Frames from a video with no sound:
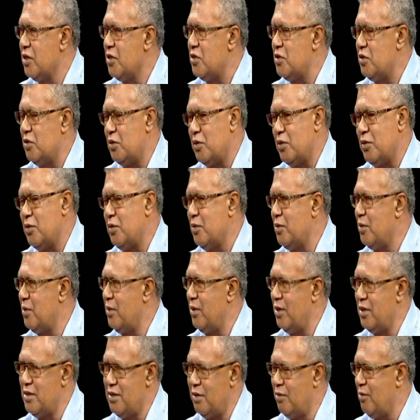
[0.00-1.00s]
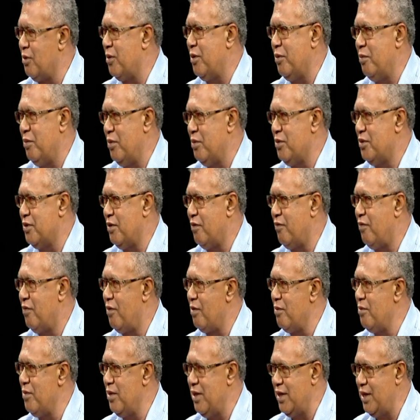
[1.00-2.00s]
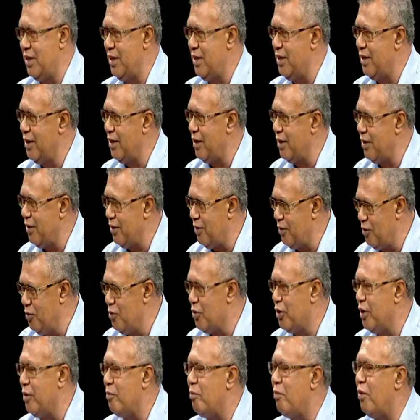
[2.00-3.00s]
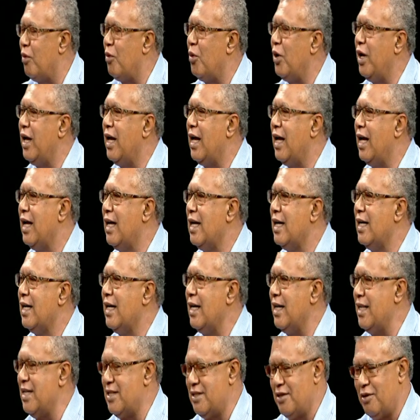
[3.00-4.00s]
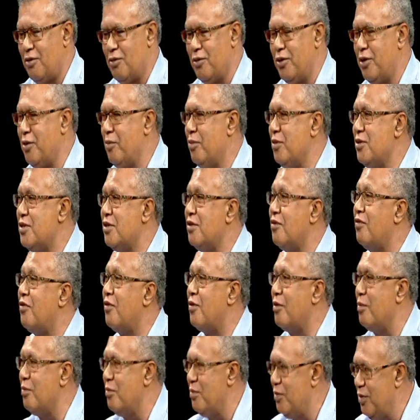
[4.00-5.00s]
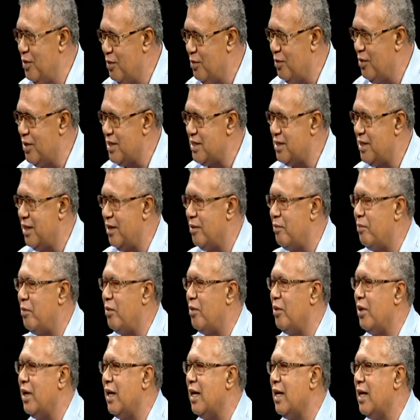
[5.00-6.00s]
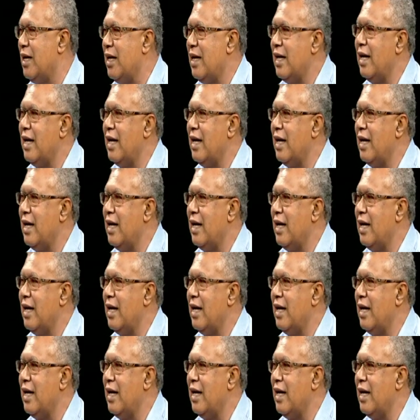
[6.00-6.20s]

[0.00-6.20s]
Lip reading: So there's a contribution from your employer, and there's a contribution from you as the employer.